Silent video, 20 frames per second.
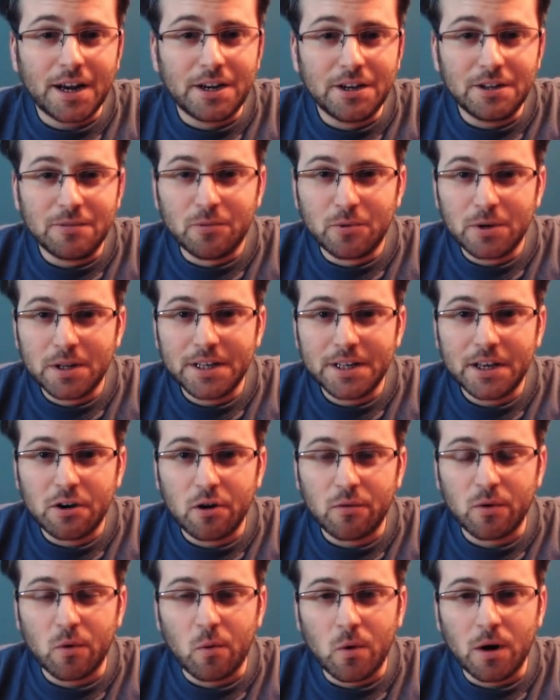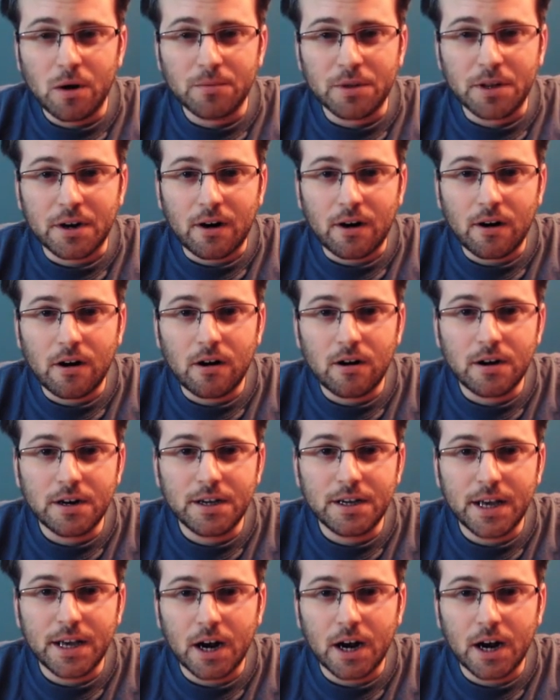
could really get overwhelmed in a hurry,